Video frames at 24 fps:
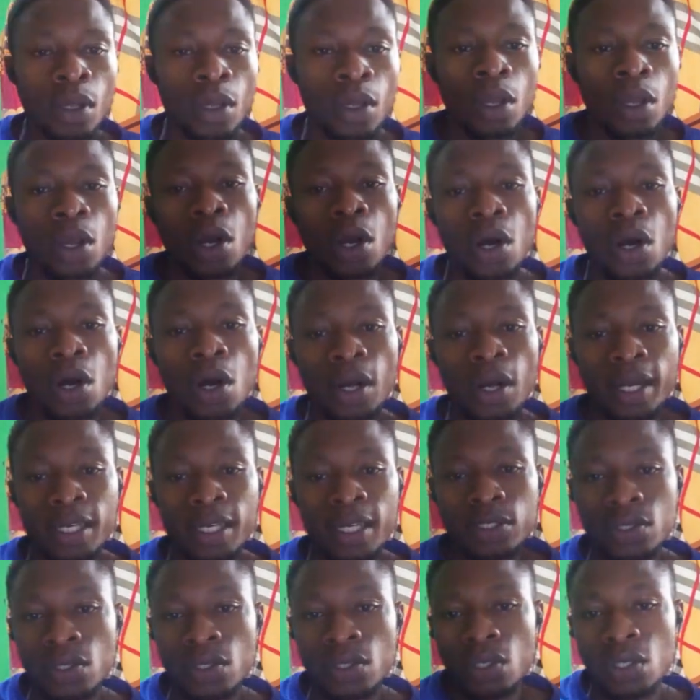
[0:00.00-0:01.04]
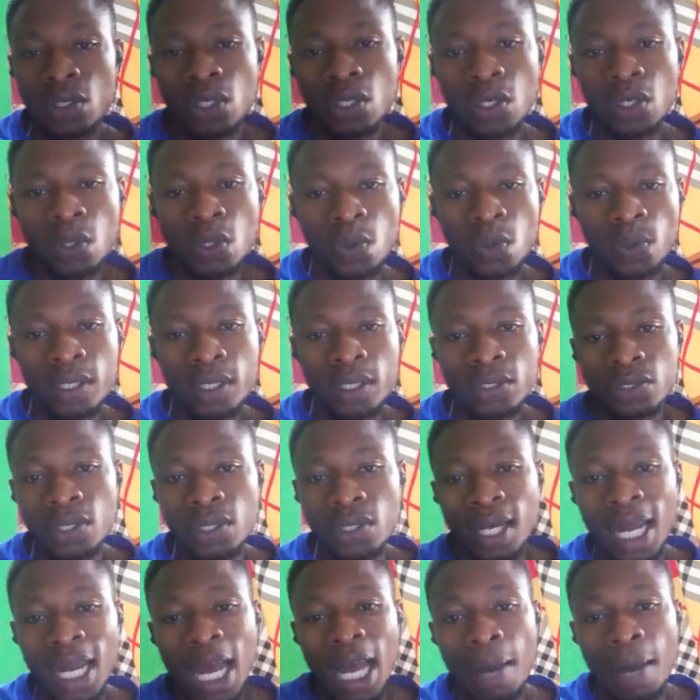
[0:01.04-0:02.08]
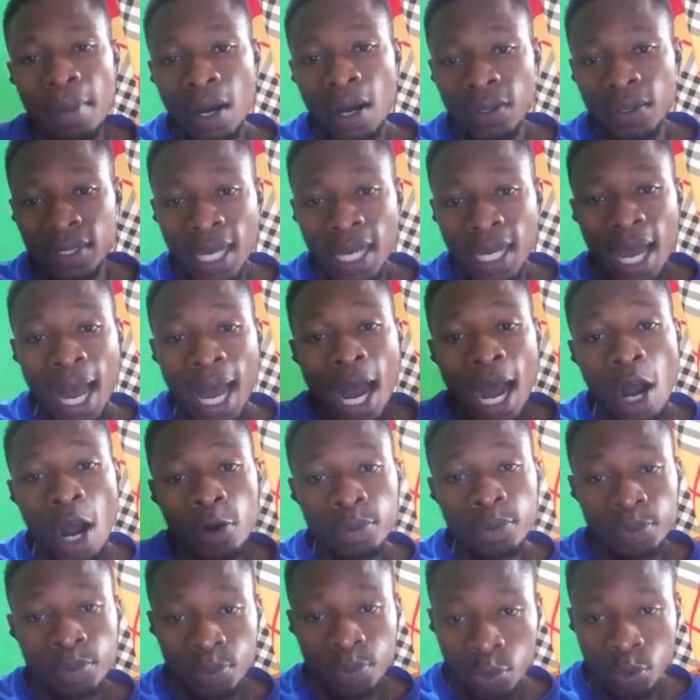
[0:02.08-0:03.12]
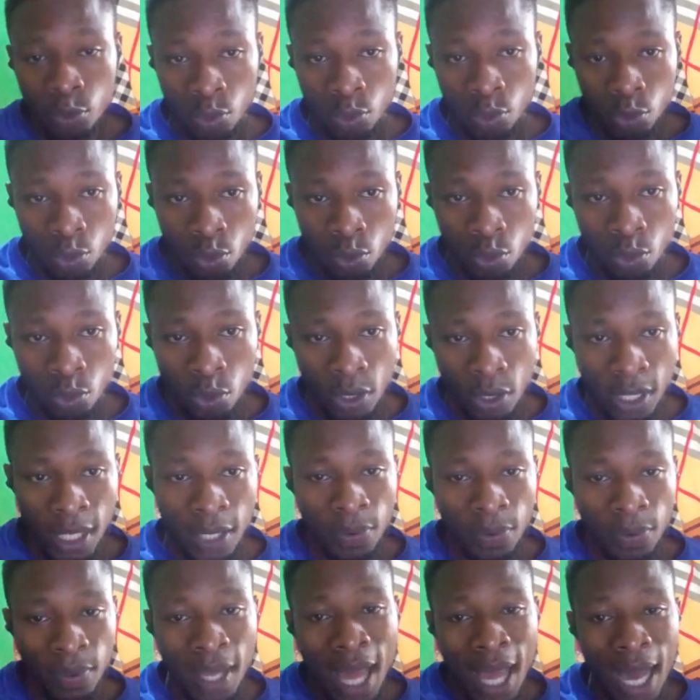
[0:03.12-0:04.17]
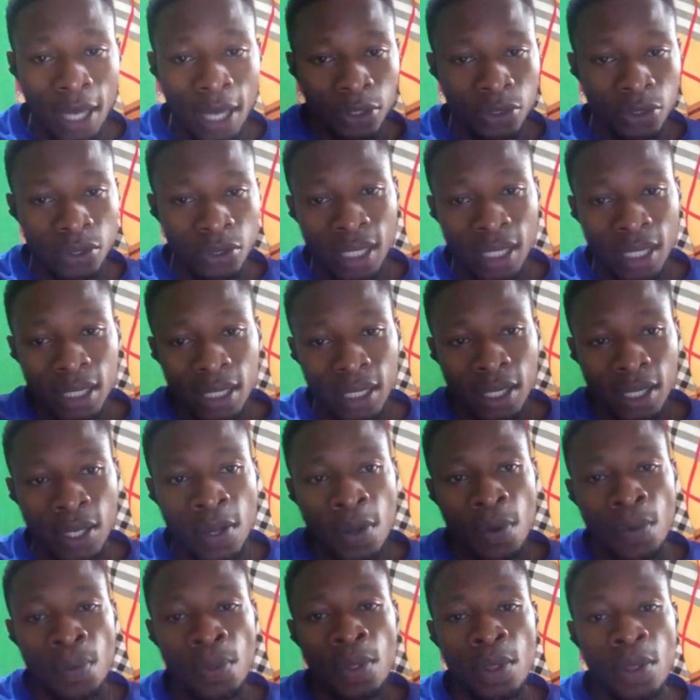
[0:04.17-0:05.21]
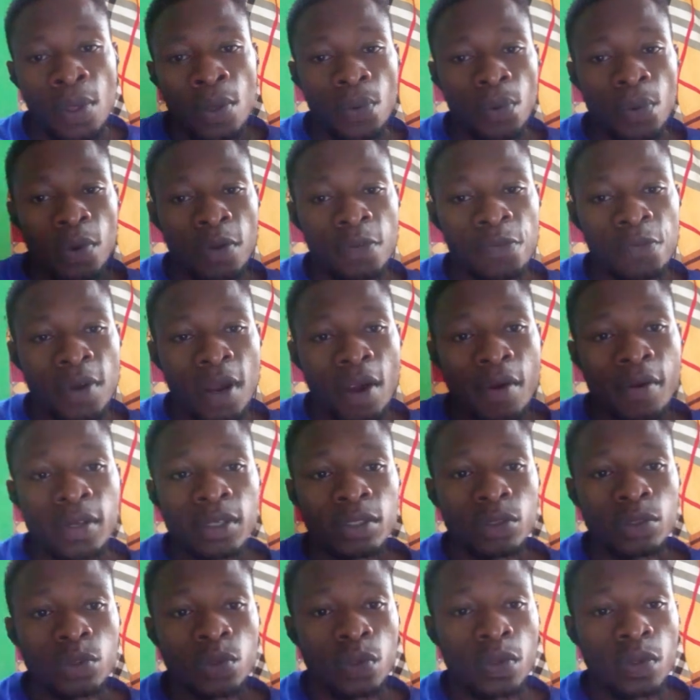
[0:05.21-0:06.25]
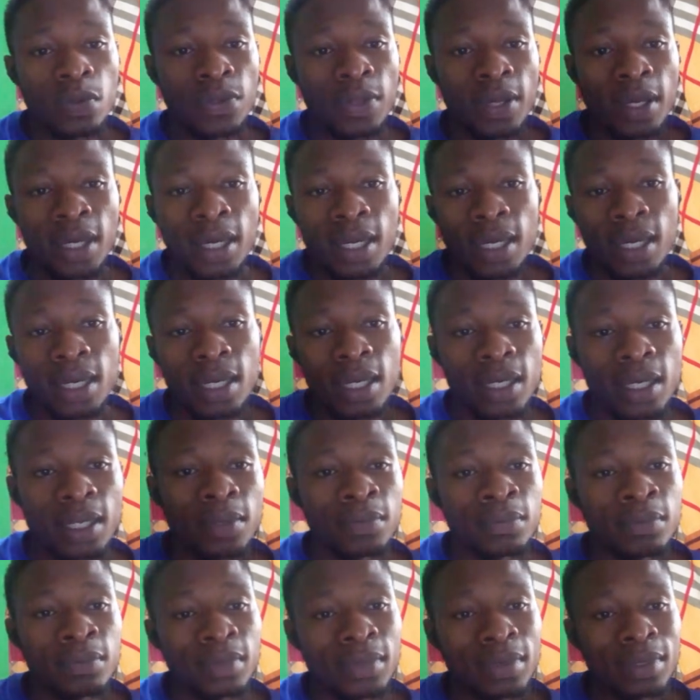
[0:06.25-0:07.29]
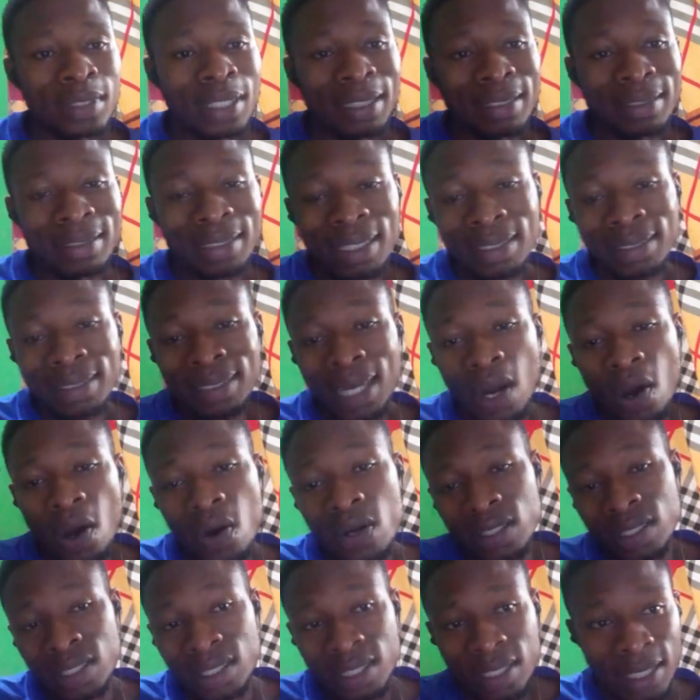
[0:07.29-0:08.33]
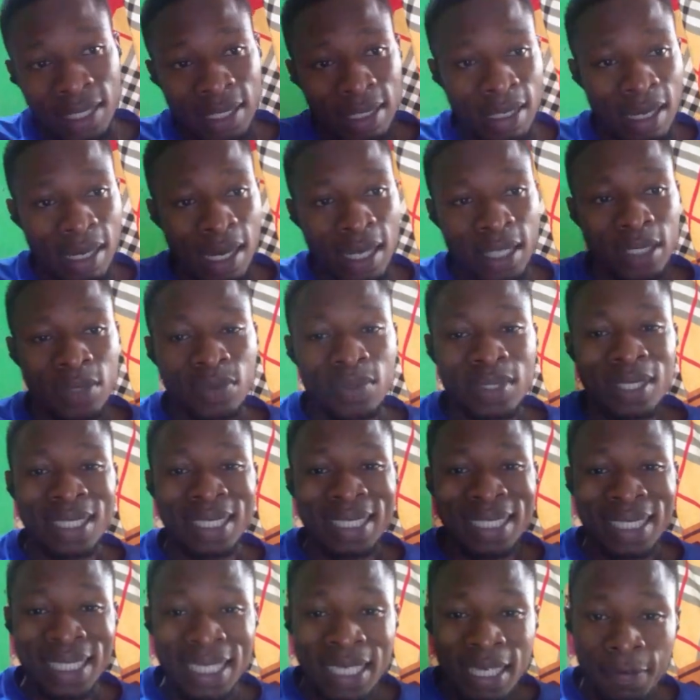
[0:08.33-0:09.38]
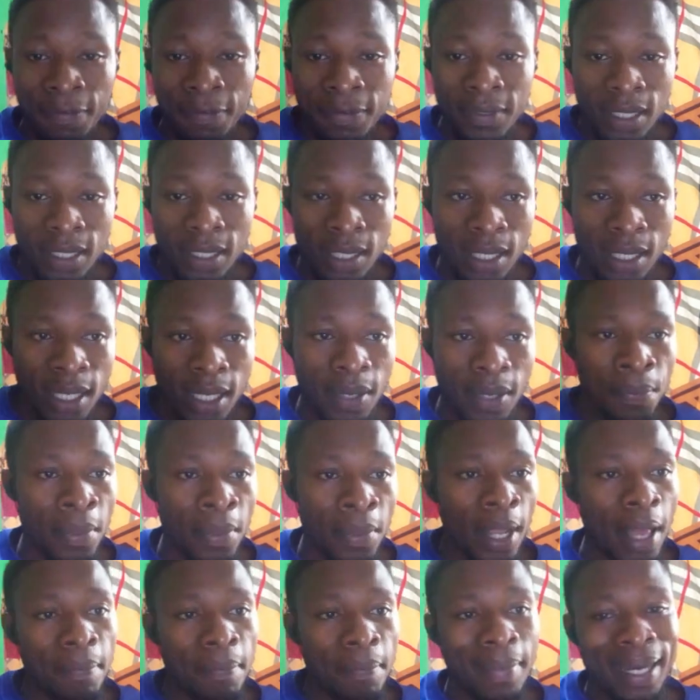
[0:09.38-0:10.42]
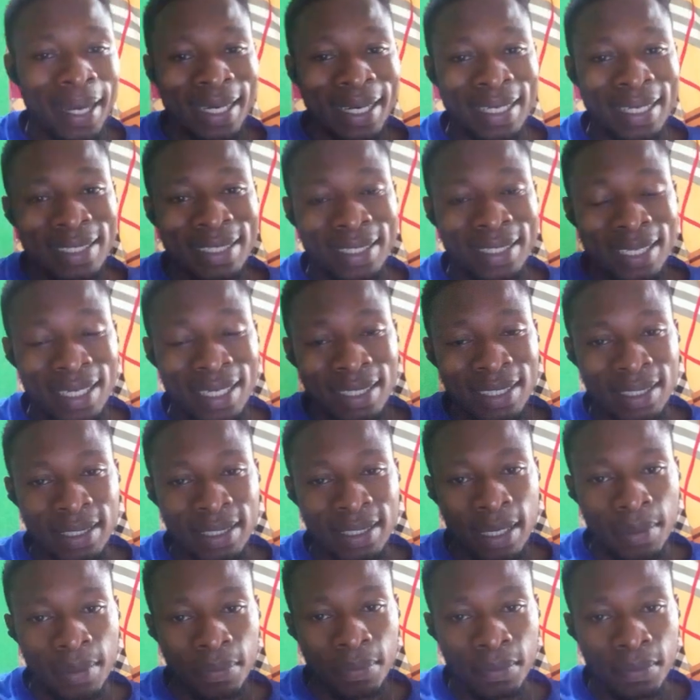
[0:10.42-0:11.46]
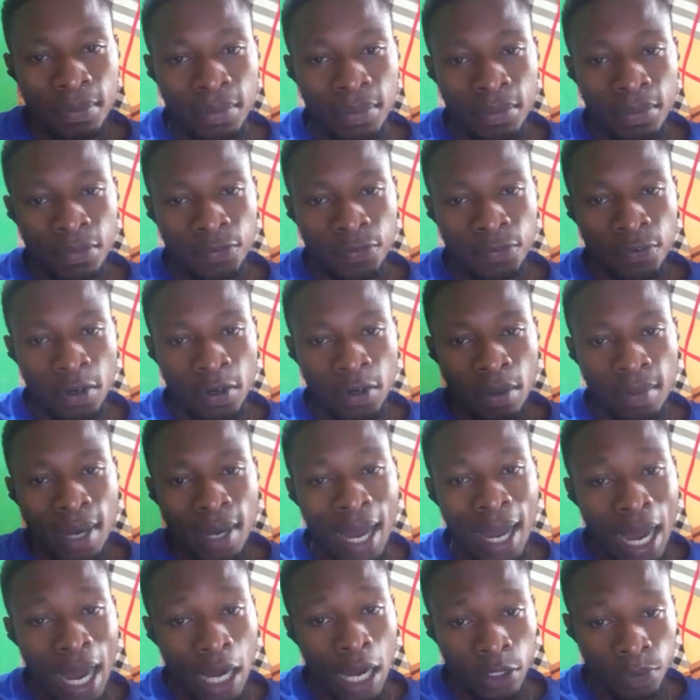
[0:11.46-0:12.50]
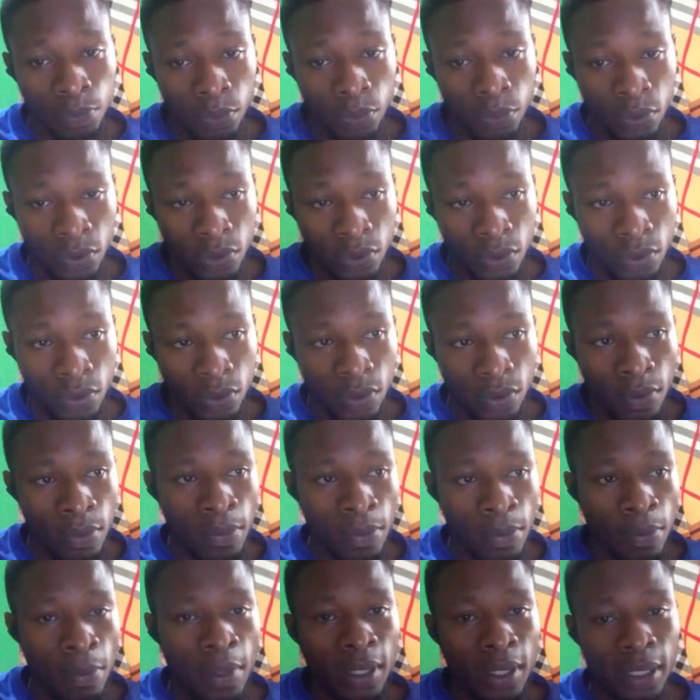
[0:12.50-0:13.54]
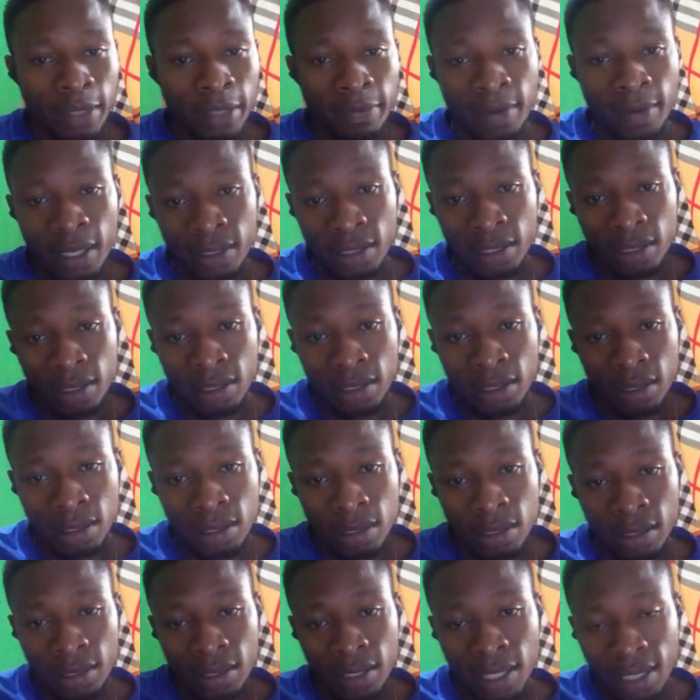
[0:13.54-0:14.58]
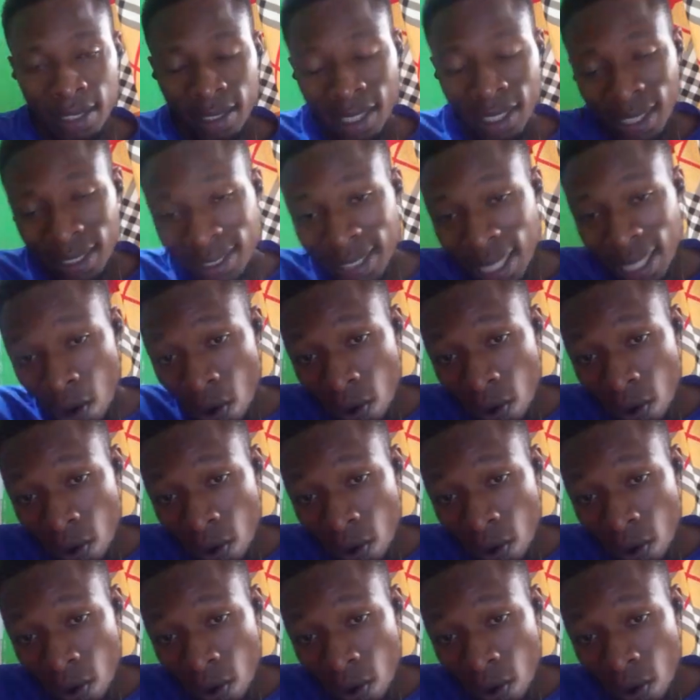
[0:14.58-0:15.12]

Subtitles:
Okay, so when we talk about the output, okay, we actually referring to the data or signals received by the system from output devices. The data or